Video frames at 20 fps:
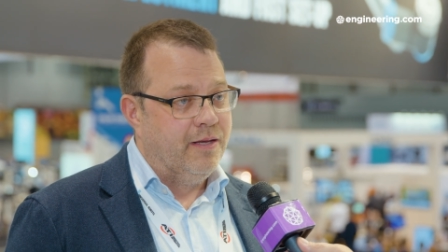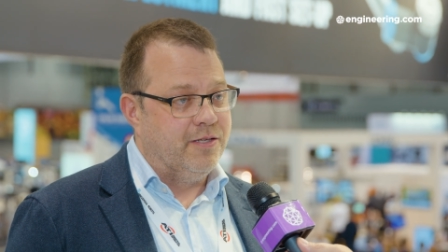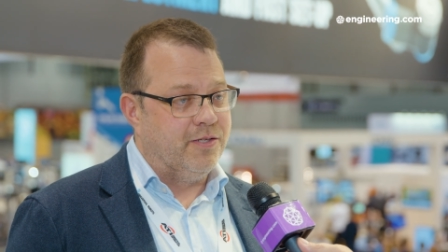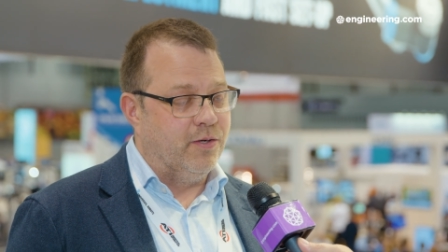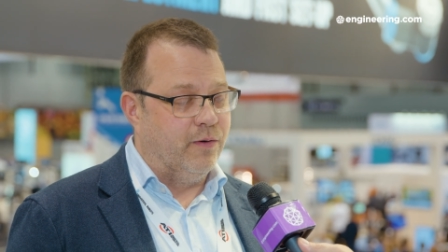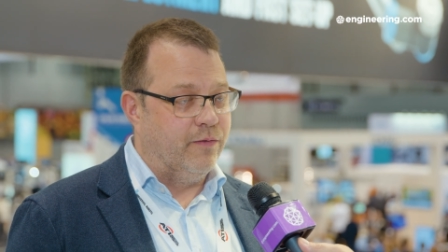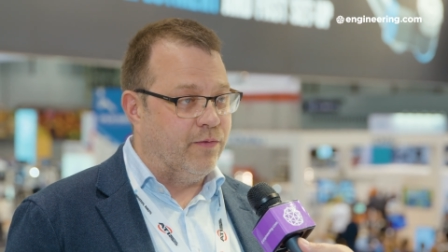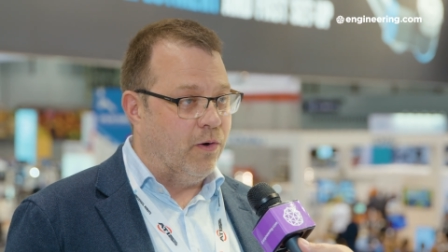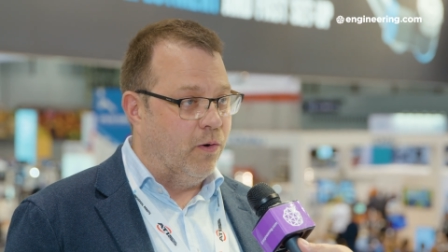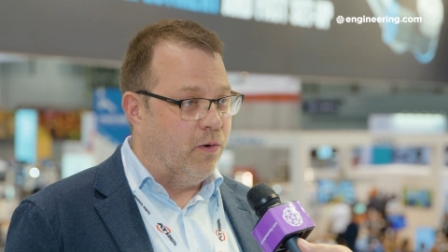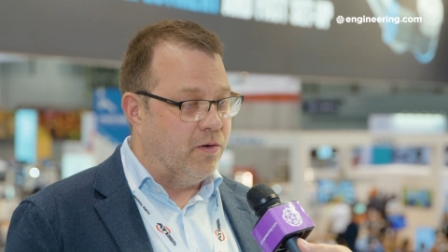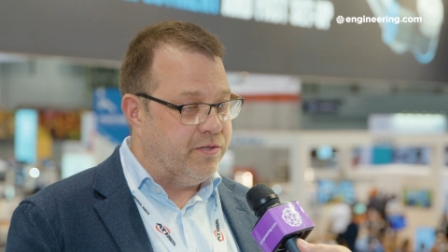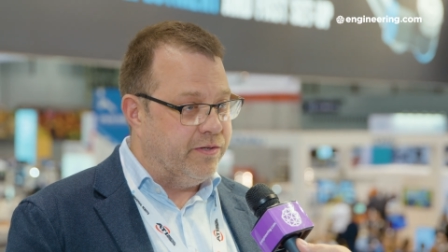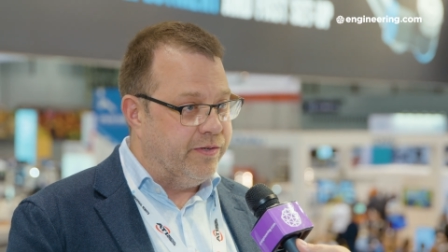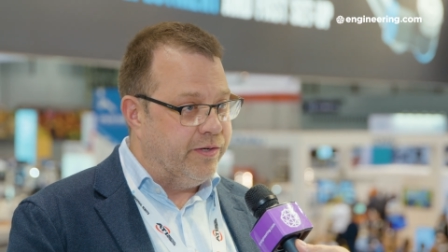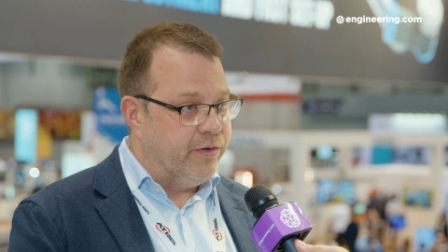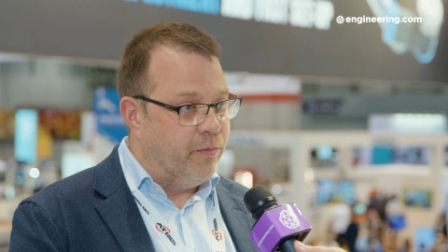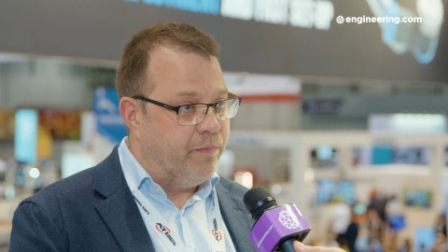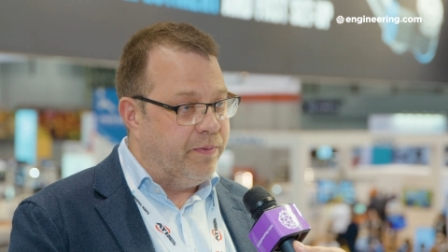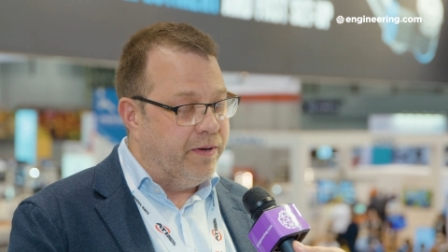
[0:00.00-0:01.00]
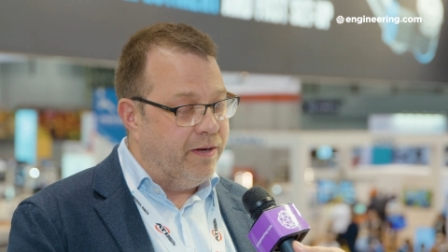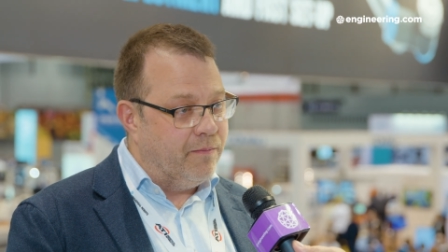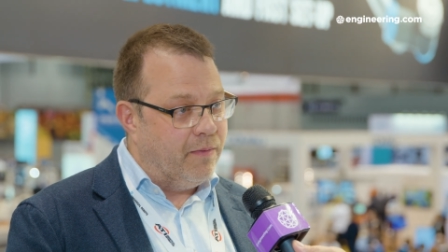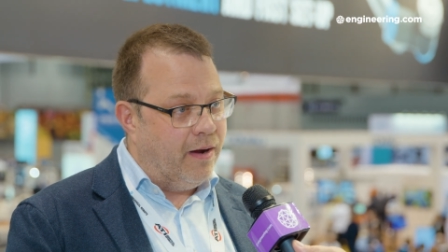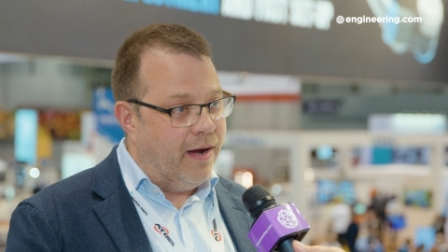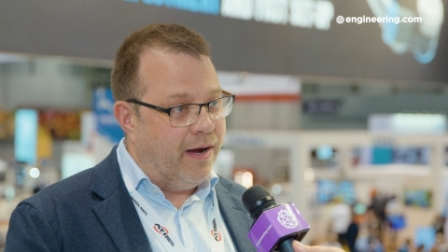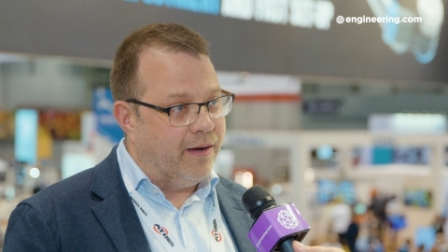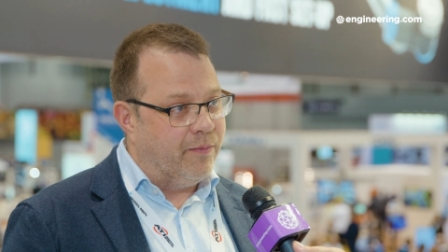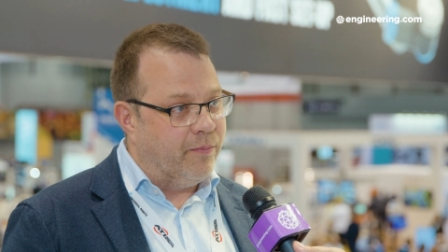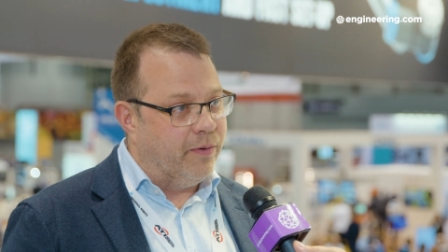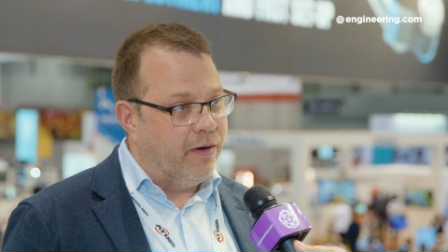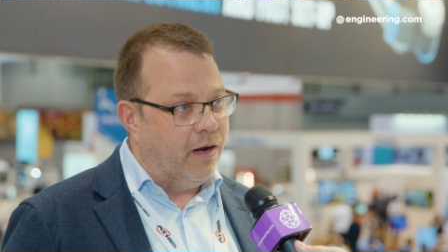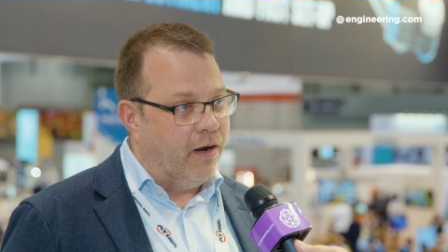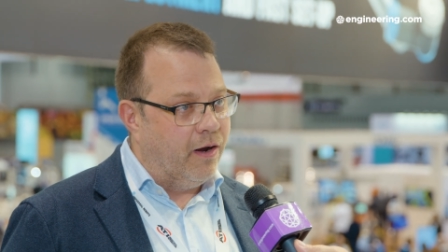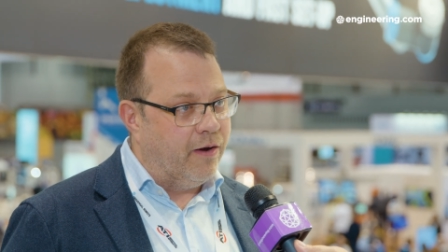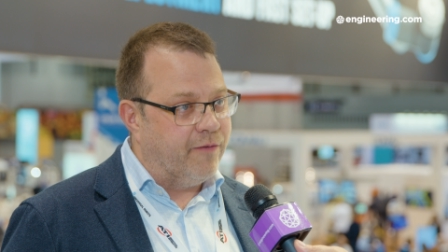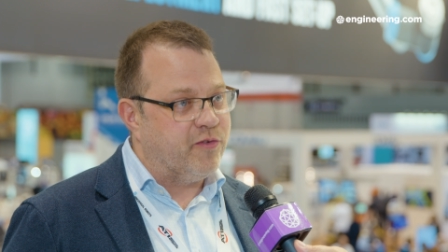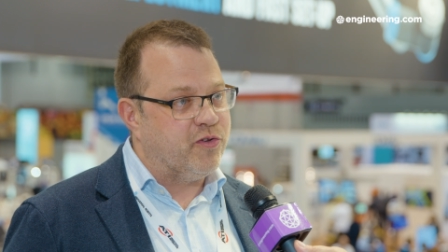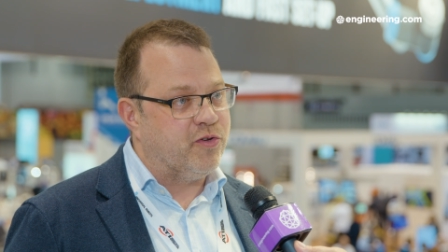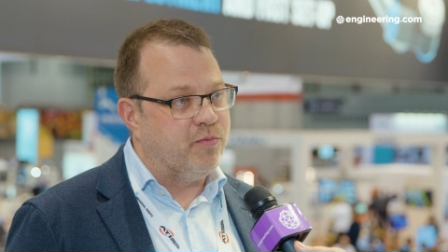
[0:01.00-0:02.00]
So, of course, the European market with a
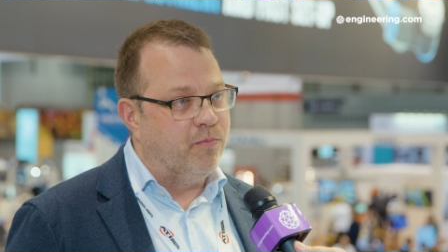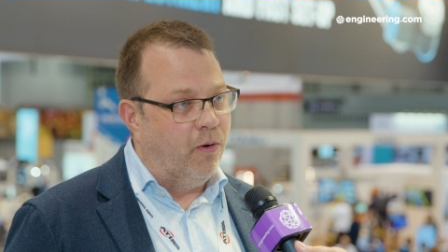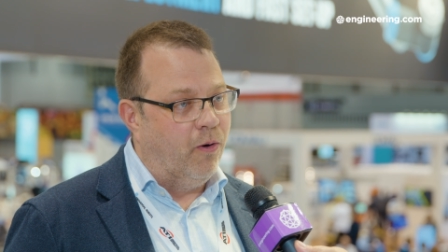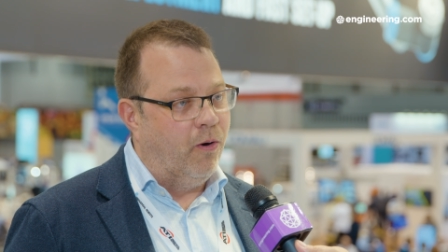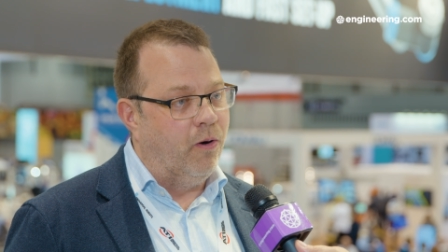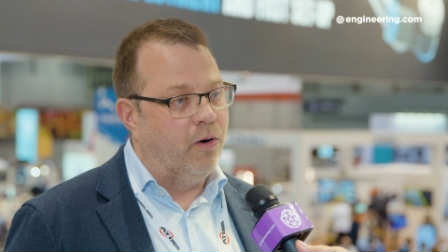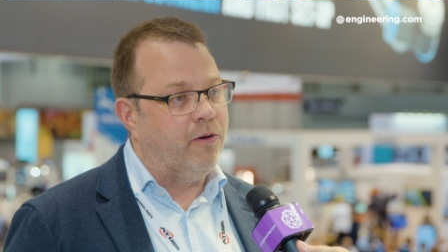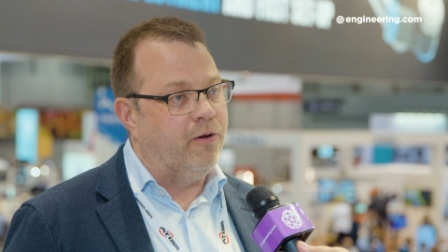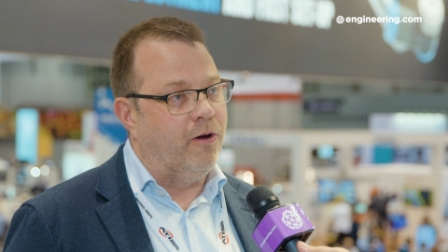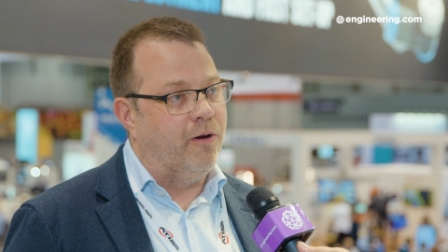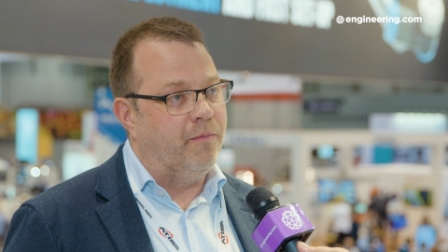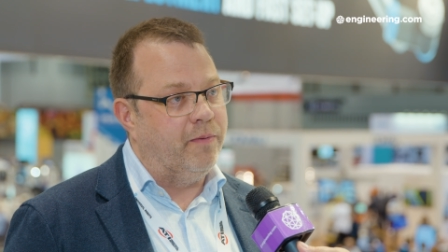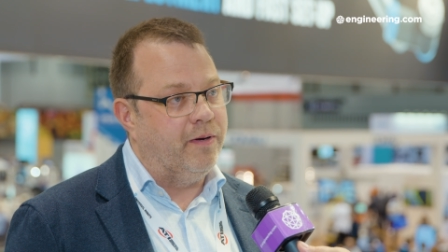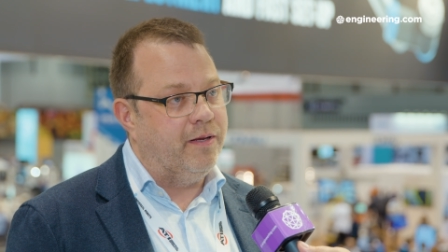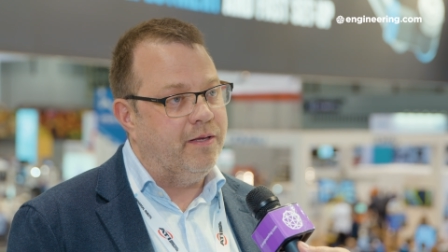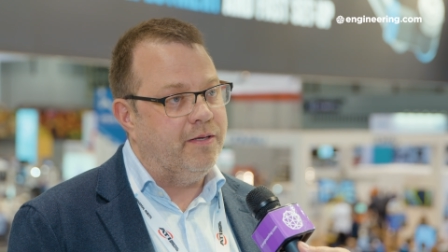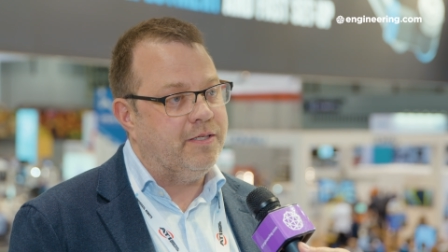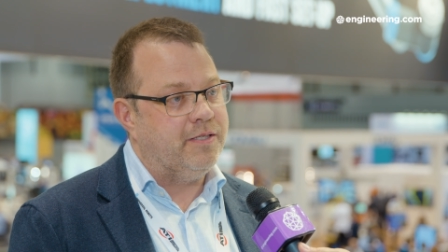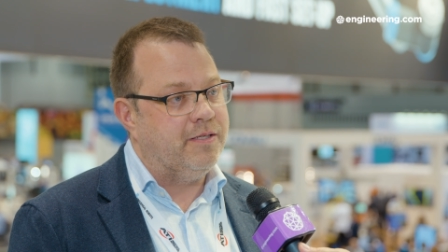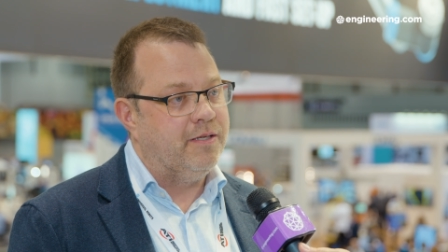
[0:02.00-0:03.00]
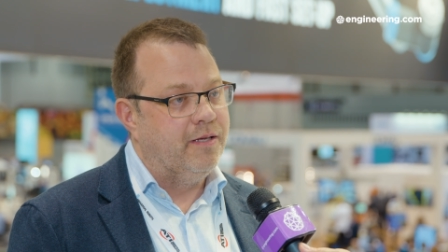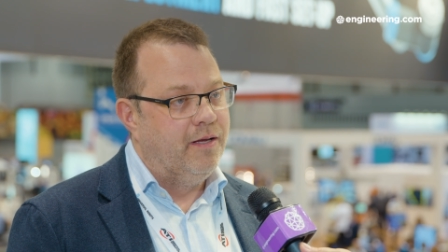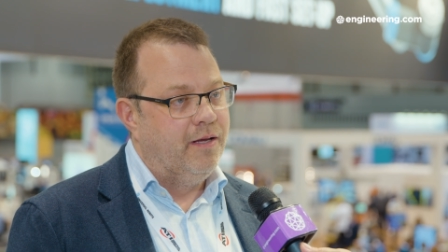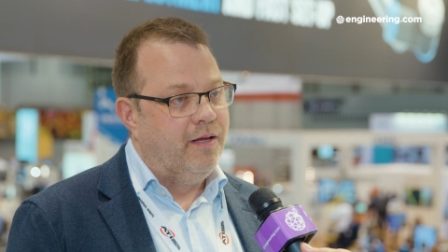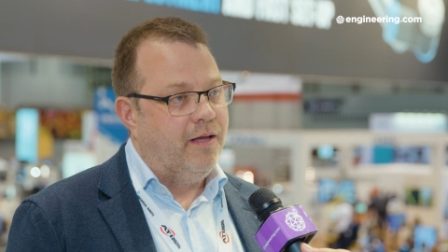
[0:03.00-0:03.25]
lot of small companies,